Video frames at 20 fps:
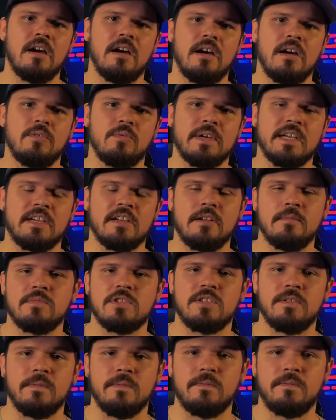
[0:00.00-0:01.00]
When it comes
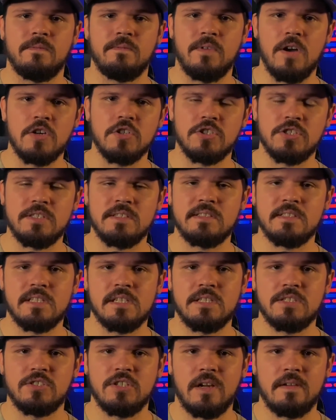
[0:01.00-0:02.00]
to functions
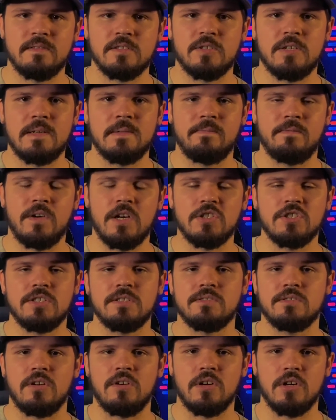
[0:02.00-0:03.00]
in JavaScript,
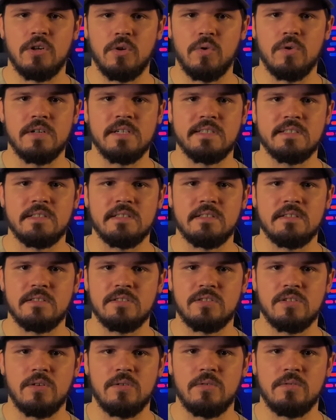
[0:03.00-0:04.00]
functions are hoisted.
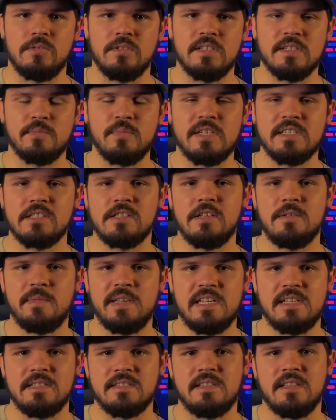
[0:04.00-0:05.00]
So this basically
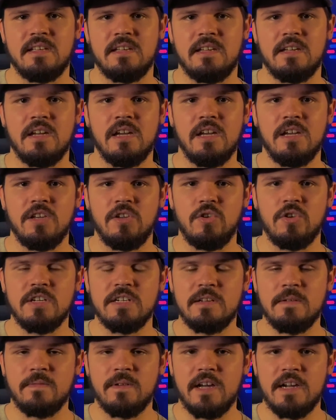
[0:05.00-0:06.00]
means that you
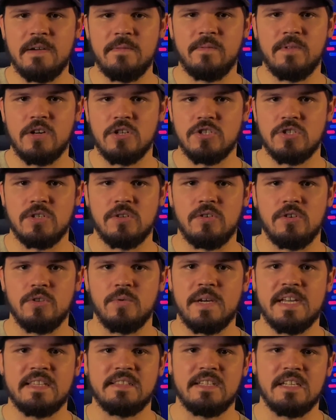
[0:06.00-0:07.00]
could define a function all the
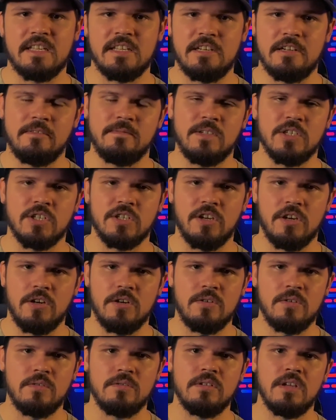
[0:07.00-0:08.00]
way at the end of your
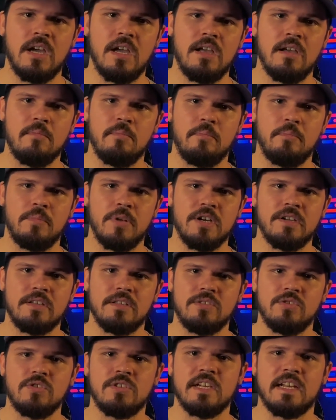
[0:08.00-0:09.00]
code, but
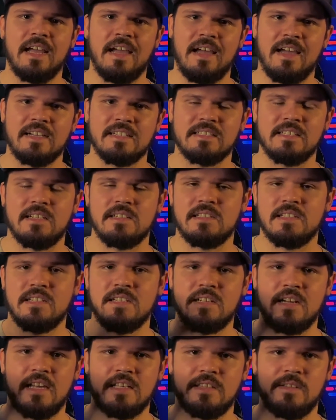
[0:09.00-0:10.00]
you could access
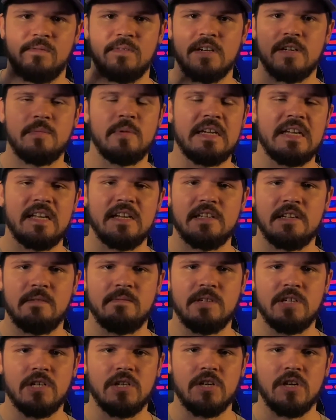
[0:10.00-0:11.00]
it at the very beginning
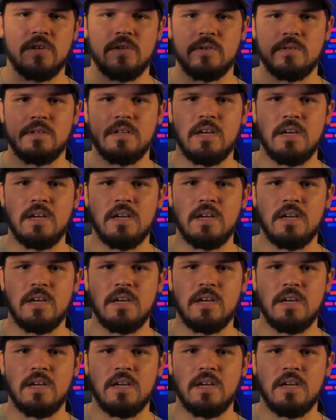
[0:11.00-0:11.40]
of your code,